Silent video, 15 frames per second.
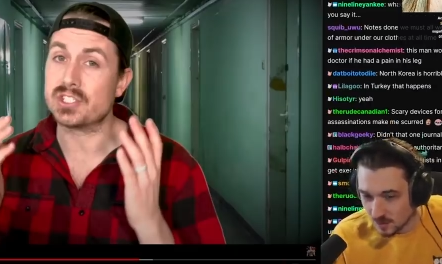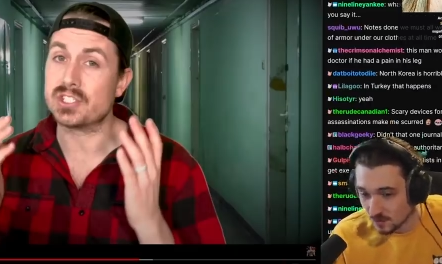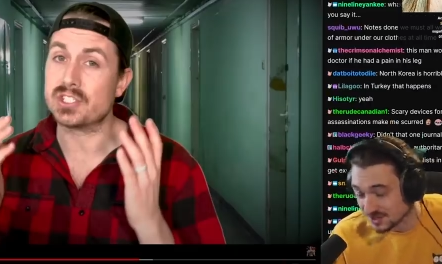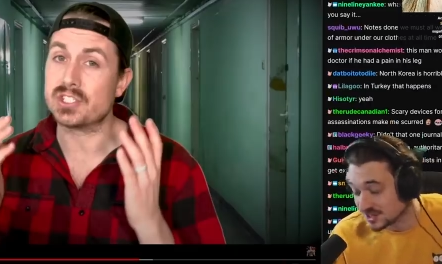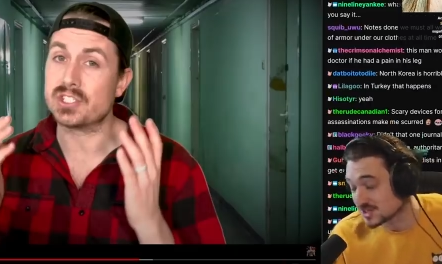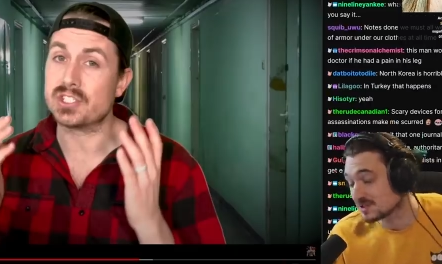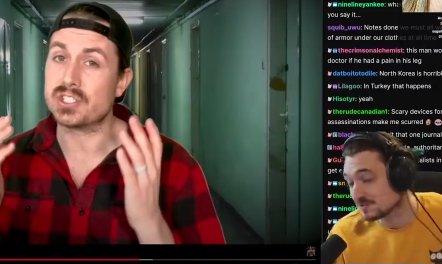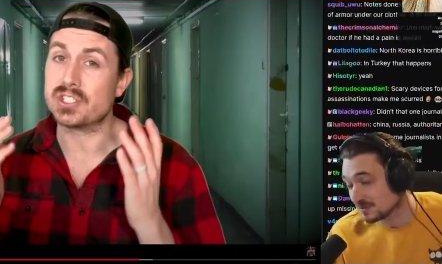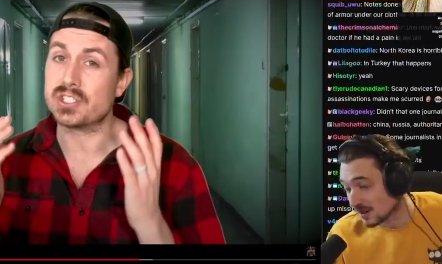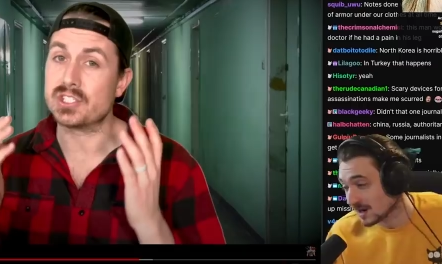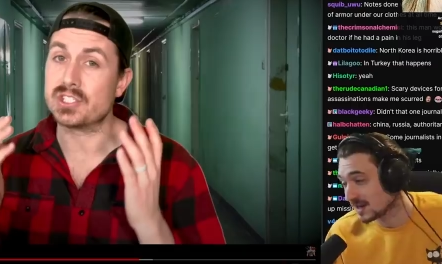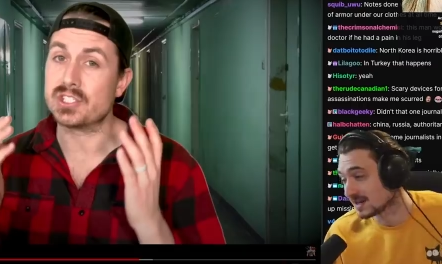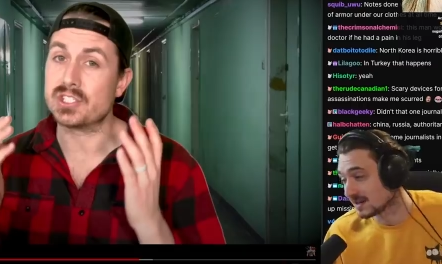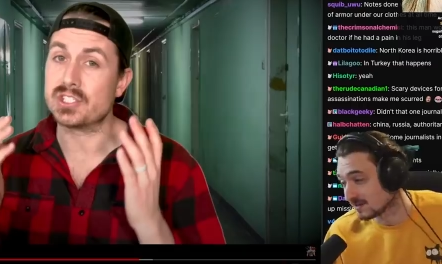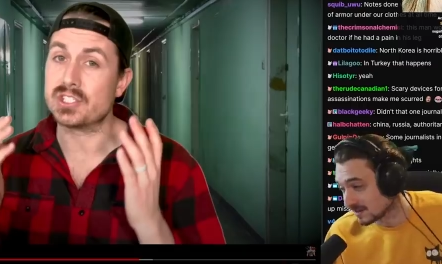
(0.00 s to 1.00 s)
Speaker 1: which is
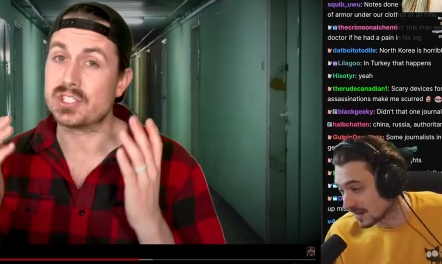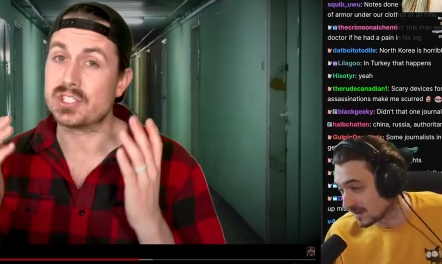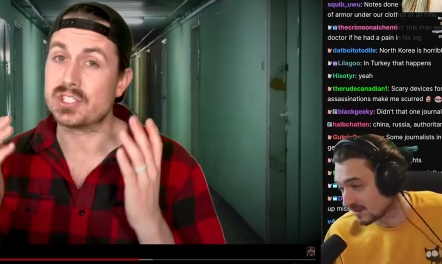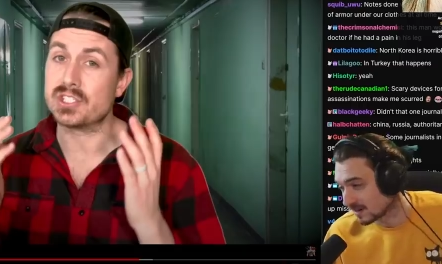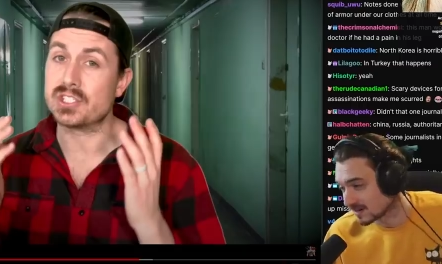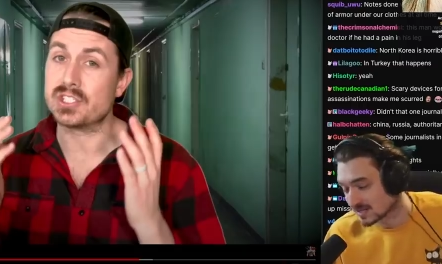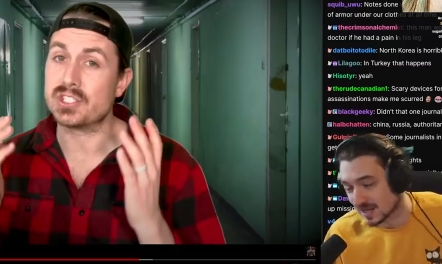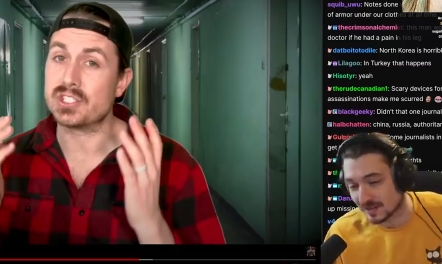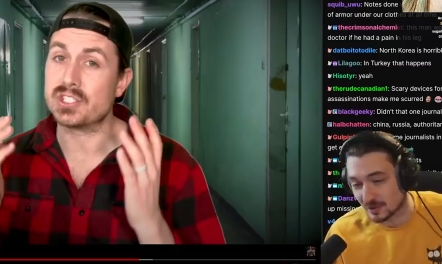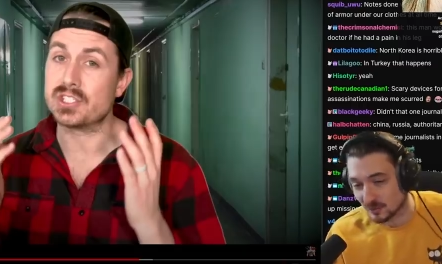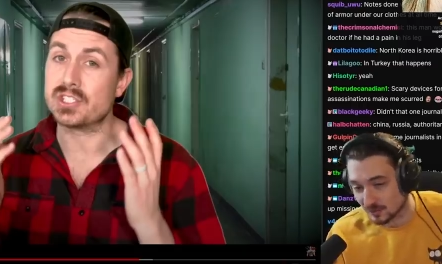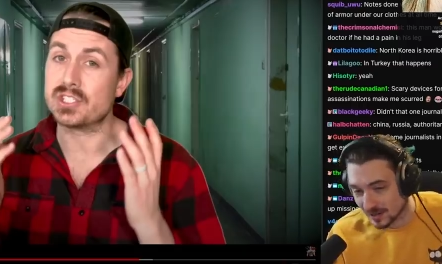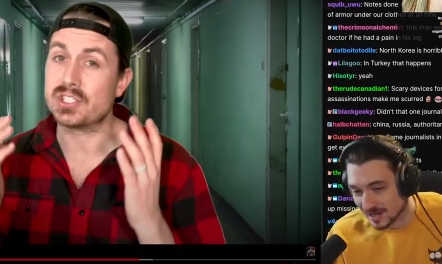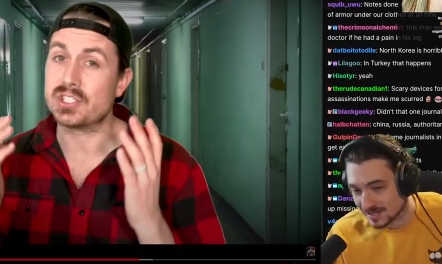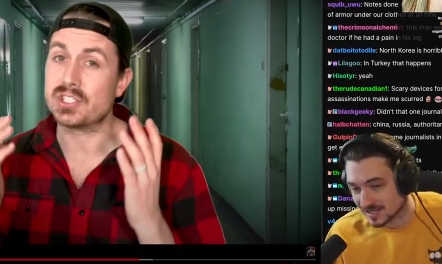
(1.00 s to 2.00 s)
fucking hilarious. And
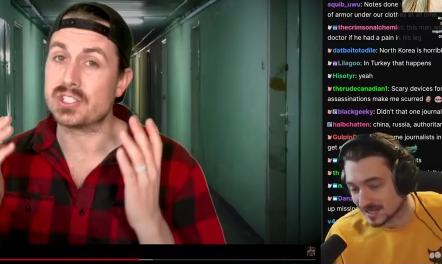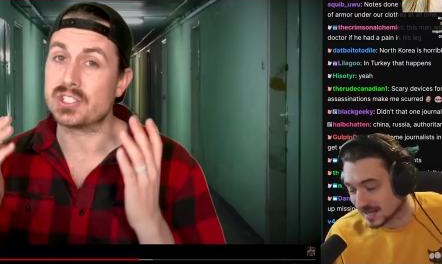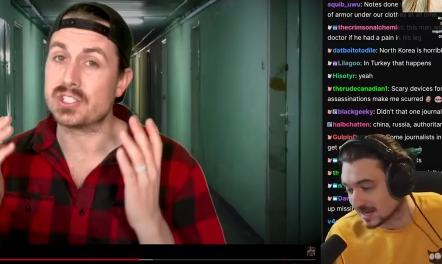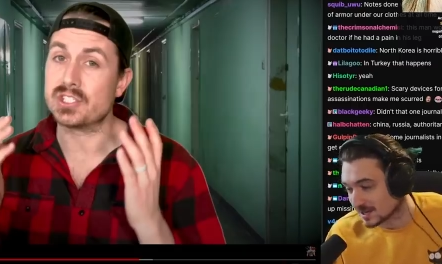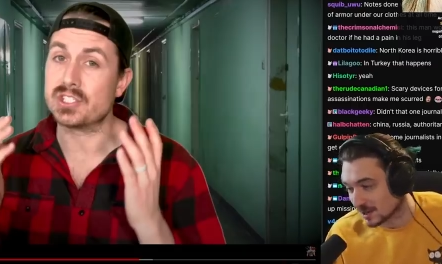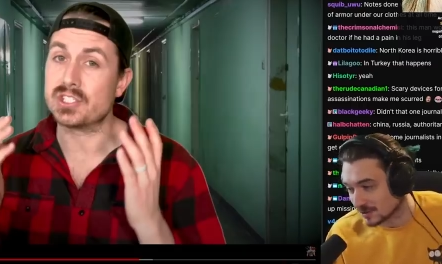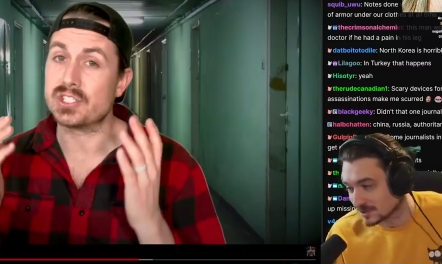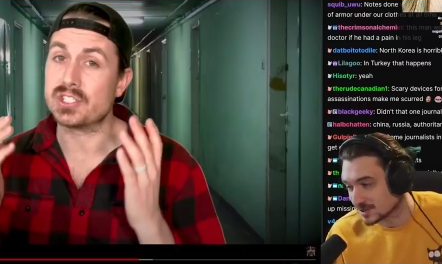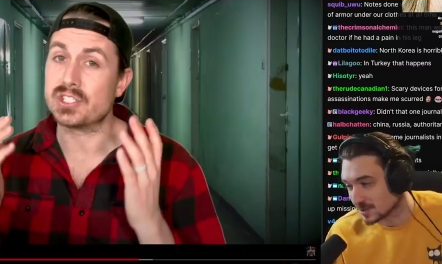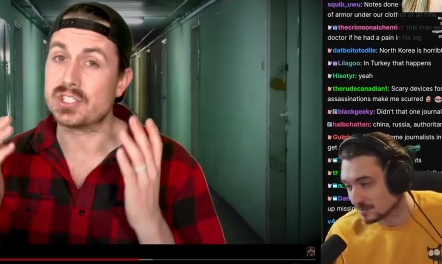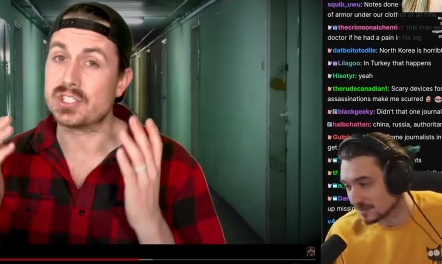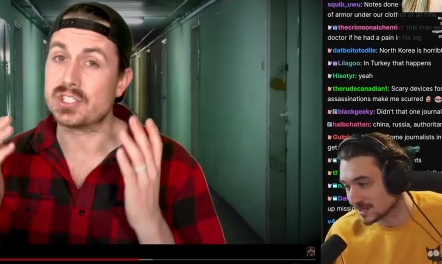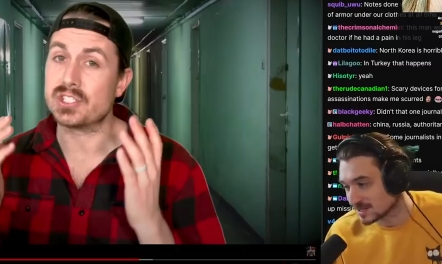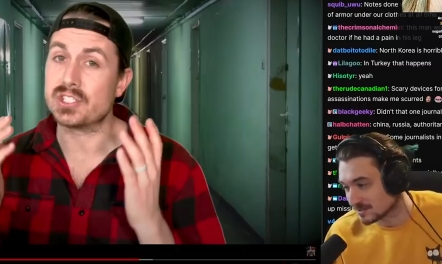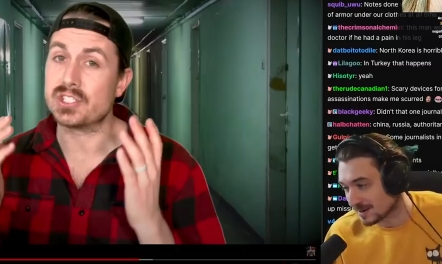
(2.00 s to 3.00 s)
the reason they know so
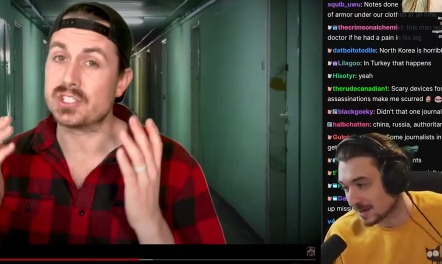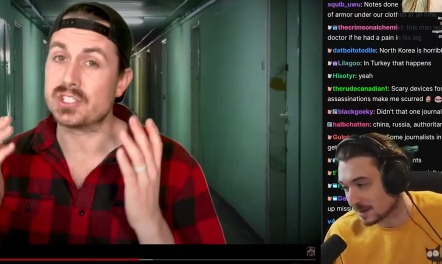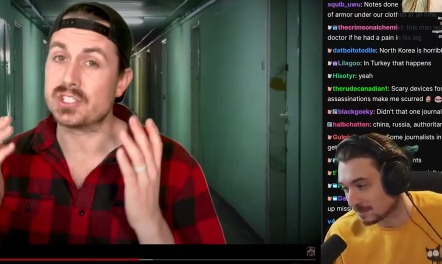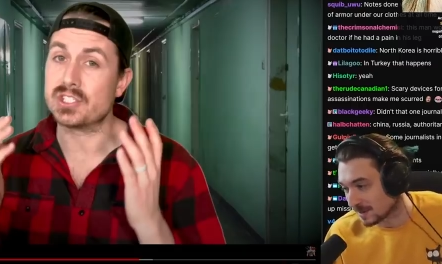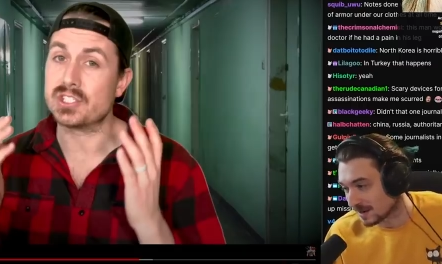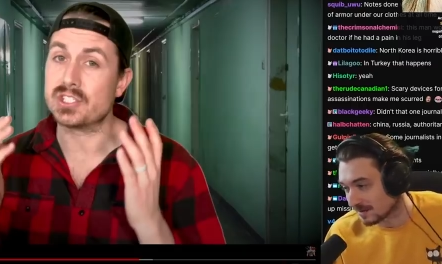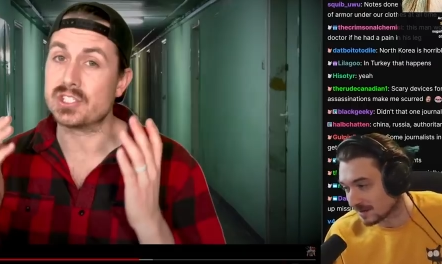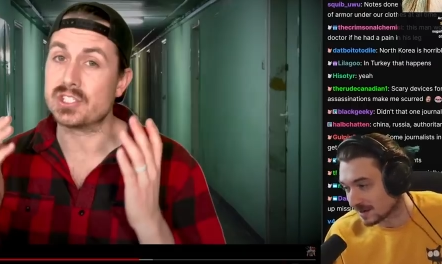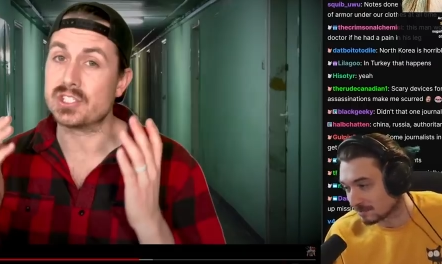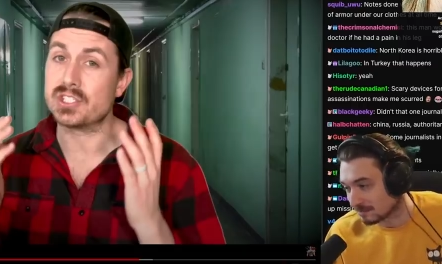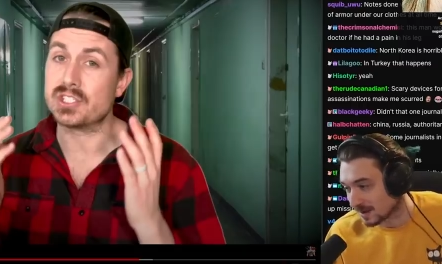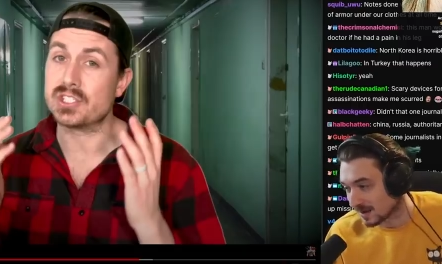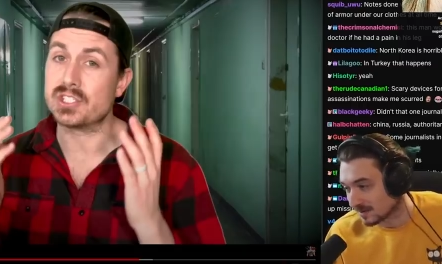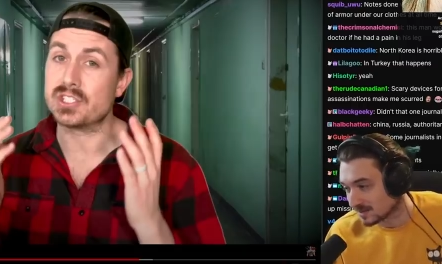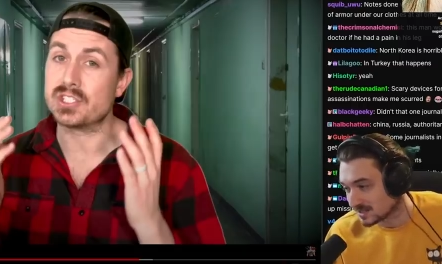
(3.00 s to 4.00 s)
much about American
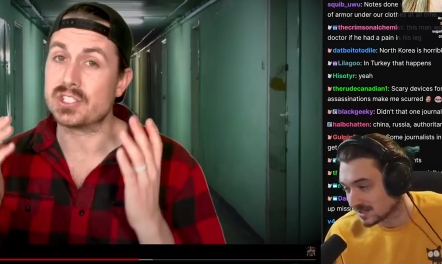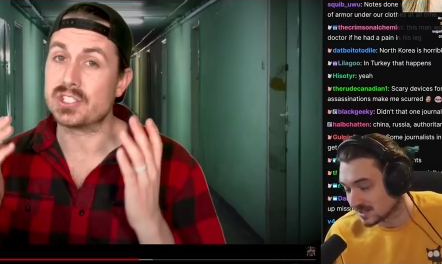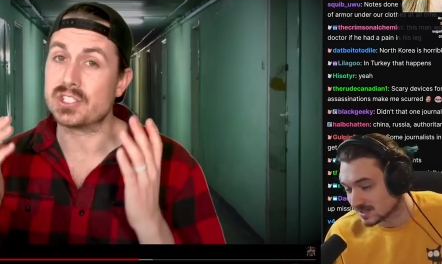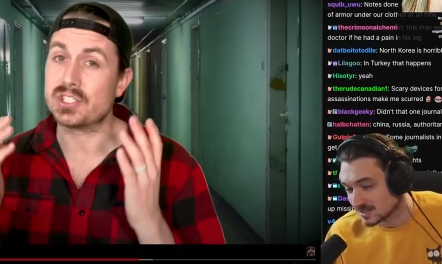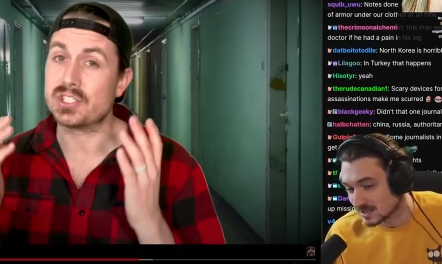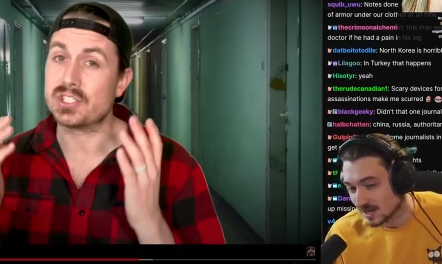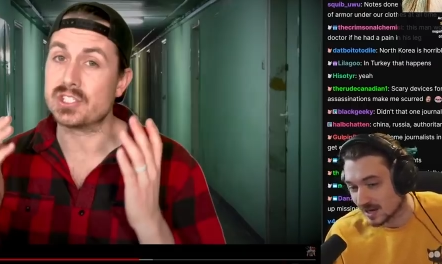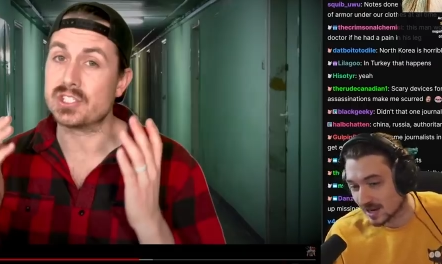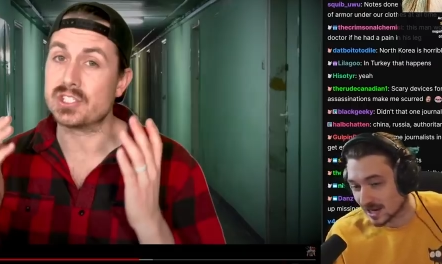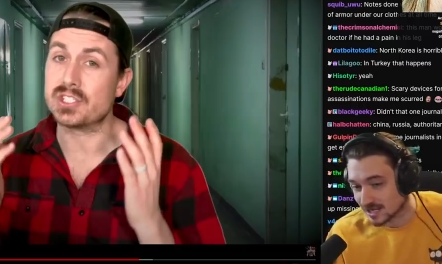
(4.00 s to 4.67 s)
politics